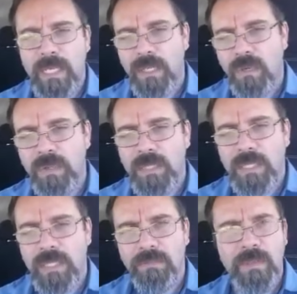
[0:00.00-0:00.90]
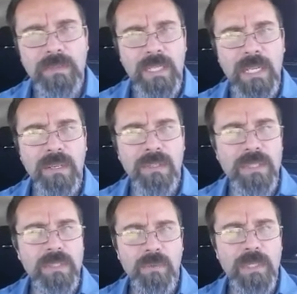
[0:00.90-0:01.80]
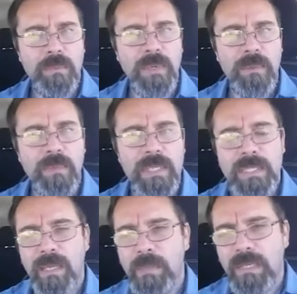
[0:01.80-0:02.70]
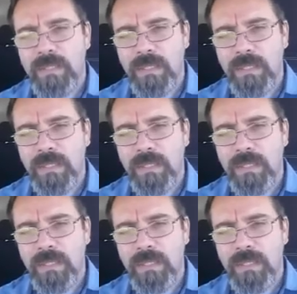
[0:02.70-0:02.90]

And of course, in the 1500s is when the printing press came out.